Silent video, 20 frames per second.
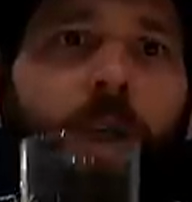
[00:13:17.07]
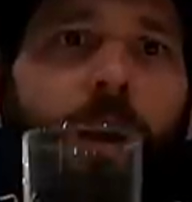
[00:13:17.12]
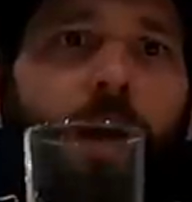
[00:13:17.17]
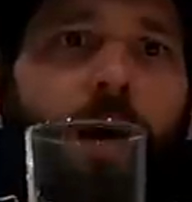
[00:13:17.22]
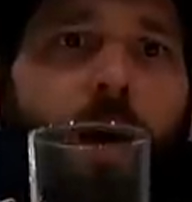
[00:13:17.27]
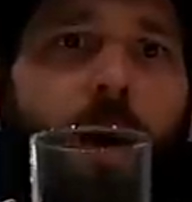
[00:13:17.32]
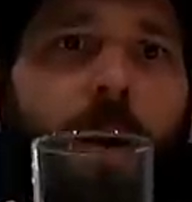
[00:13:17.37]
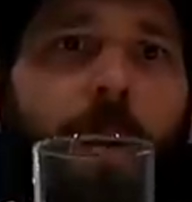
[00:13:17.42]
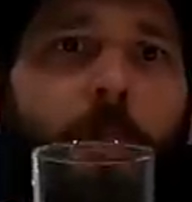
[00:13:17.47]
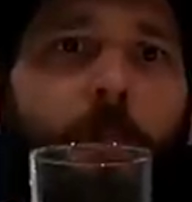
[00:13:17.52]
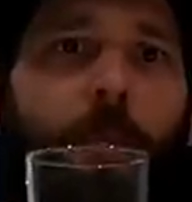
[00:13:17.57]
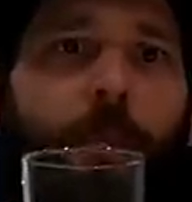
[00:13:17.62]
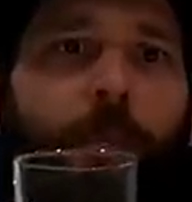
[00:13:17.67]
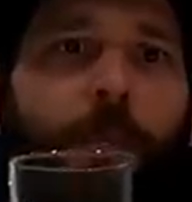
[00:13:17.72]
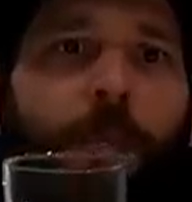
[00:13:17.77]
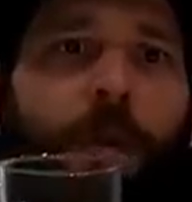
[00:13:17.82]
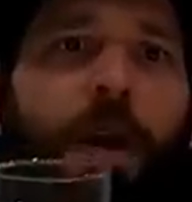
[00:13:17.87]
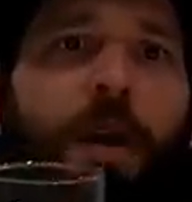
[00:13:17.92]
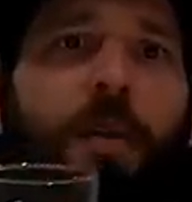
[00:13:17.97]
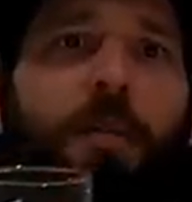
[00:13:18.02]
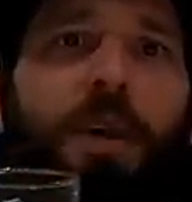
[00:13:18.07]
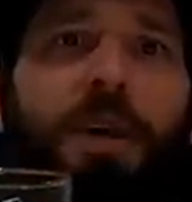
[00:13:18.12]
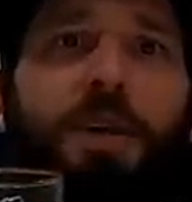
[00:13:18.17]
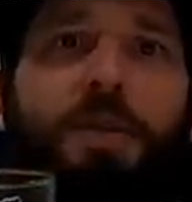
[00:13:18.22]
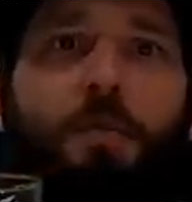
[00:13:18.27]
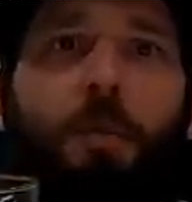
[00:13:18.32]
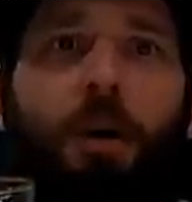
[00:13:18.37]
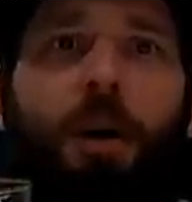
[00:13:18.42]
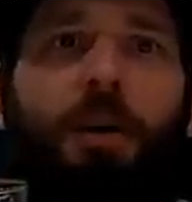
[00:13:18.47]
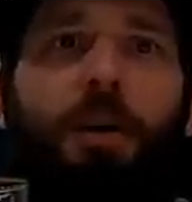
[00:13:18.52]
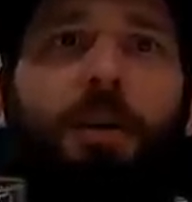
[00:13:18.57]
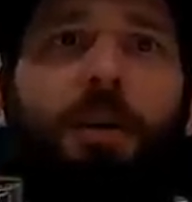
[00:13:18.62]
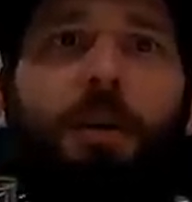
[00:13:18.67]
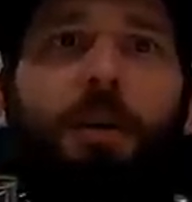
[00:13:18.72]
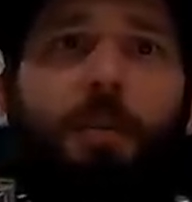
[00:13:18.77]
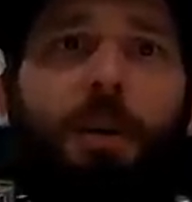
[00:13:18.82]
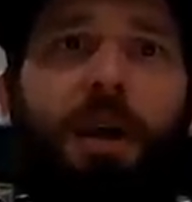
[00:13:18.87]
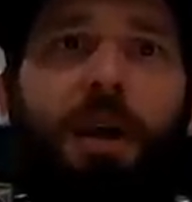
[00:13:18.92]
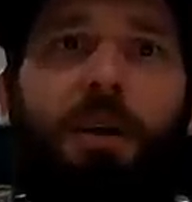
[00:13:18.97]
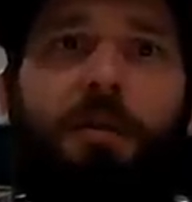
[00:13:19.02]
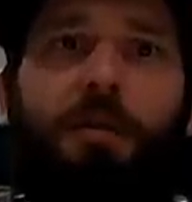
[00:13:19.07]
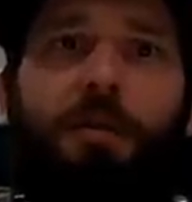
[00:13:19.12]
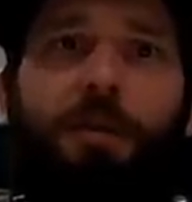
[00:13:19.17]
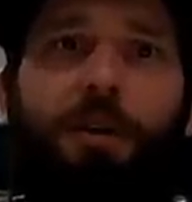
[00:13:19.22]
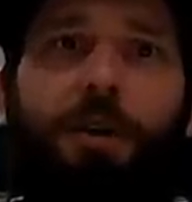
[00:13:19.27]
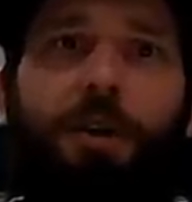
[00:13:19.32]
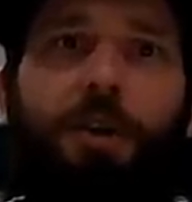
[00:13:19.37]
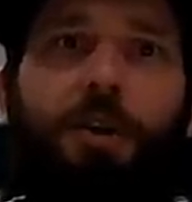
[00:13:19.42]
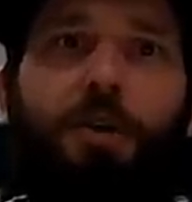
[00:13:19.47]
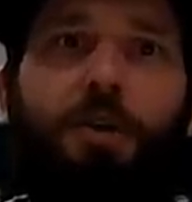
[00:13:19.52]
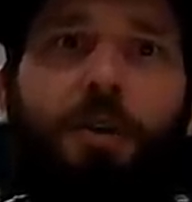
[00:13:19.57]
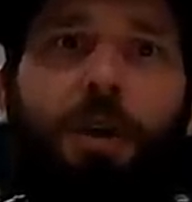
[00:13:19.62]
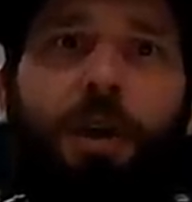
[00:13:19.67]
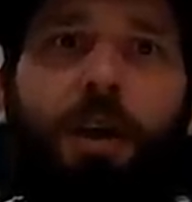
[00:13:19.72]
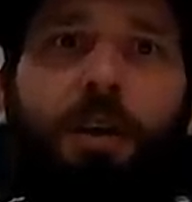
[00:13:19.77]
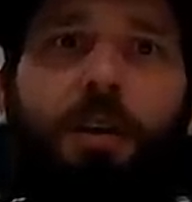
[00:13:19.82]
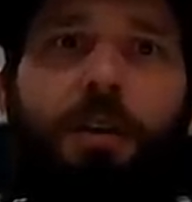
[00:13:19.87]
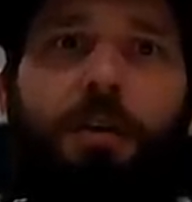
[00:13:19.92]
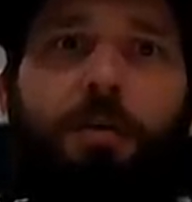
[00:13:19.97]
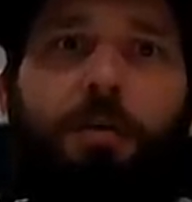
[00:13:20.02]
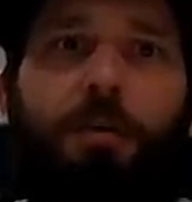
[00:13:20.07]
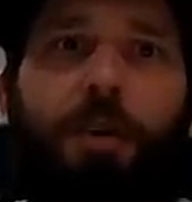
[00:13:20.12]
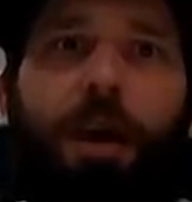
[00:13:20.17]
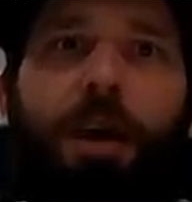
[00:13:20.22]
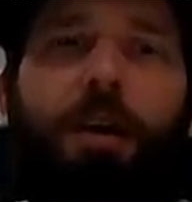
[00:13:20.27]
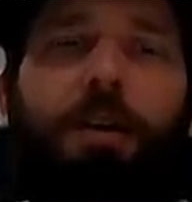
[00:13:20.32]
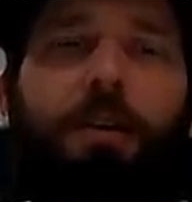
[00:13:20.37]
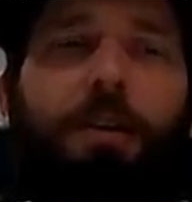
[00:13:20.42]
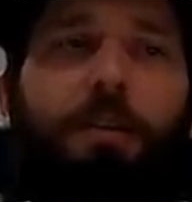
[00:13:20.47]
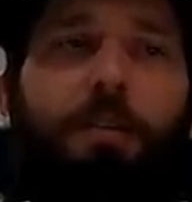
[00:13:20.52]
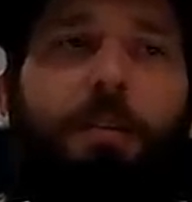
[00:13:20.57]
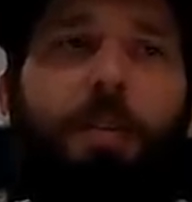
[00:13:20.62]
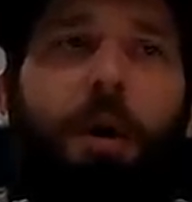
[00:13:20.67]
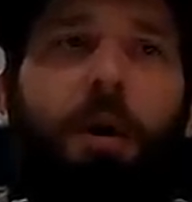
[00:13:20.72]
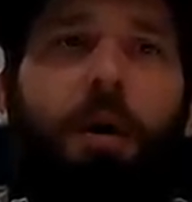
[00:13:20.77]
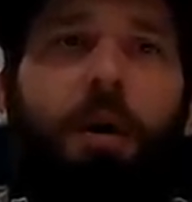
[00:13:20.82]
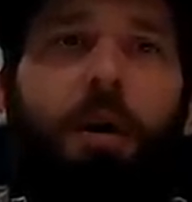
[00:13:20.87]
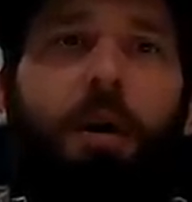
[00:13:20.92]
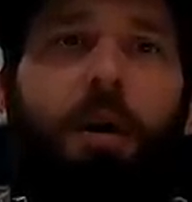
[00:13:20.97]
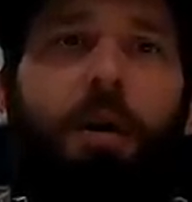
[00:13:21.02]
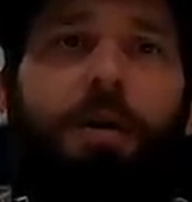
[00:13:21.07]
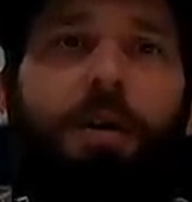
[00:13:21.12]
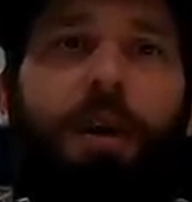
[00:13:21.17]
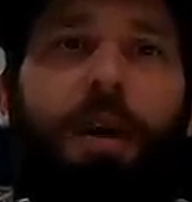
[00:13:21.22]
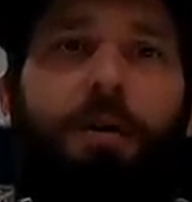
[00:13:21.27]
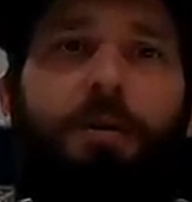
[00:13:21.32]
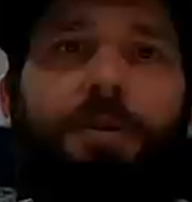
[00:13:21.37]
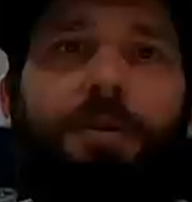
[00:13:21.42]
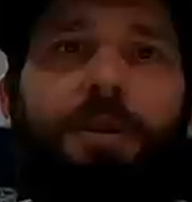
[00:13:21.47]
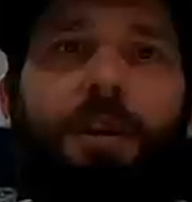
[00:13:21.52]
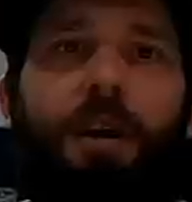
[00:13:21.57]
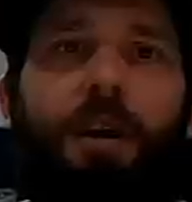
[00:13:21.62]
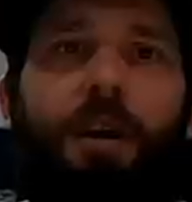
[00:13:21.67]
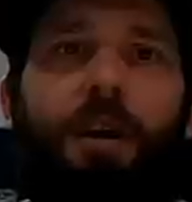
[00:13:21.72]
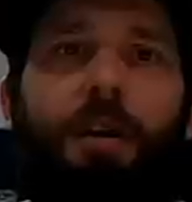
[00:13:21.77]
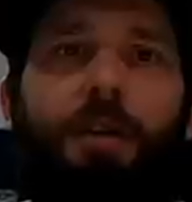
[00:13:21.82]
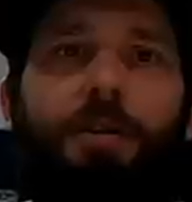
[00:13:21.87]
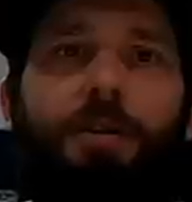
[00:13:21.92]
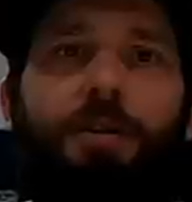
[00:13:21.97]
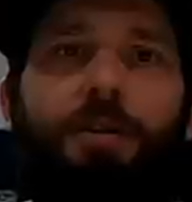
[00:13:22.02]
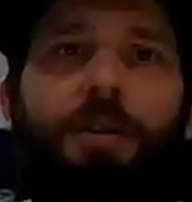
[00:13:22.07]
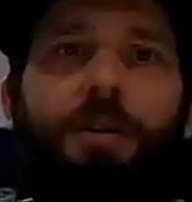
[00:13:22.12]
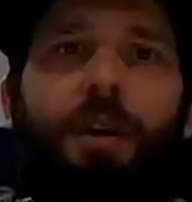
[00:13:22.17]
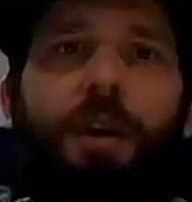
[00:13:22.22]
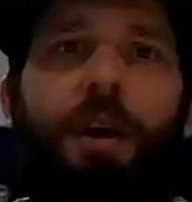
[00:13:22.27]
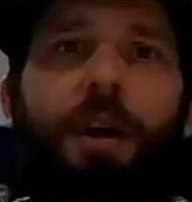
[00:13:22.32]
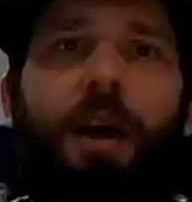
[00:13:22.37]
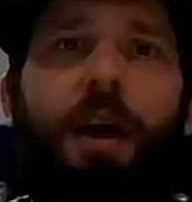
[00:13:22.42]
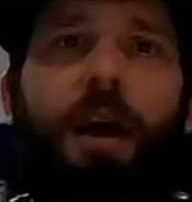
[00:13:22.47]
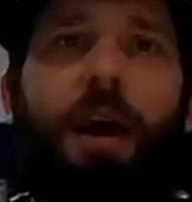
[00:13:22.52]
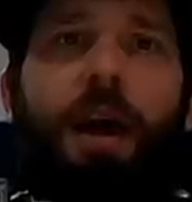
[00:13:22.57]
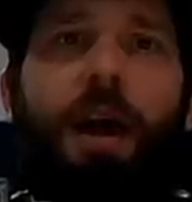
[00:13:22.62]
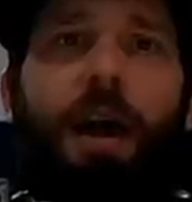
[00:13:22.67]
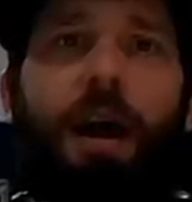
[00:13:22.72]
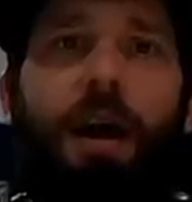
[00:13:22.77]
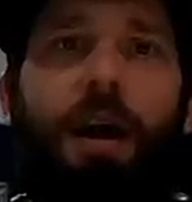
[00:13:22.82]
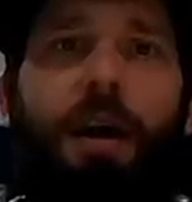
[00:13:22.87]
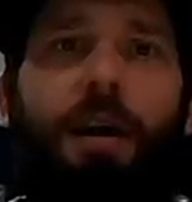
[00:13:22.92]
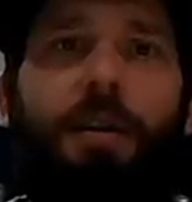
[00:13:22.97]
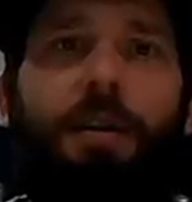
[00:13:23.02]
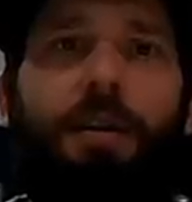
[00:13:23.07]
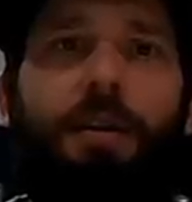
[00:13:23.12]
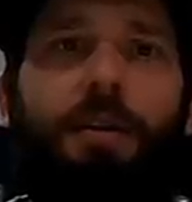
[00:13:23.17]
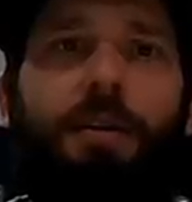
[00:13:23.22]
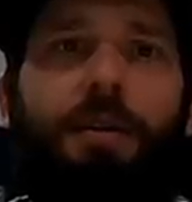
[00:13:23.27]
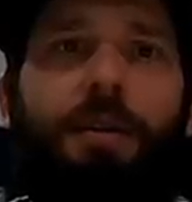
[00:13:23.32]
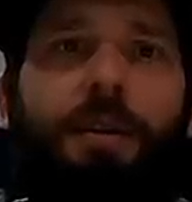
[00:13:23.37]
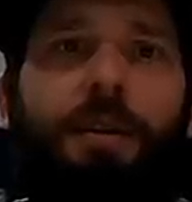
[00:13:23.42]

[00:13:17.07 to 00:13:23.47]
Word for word: Um, because why are you going to pay for a drink in the regular bar downstairs and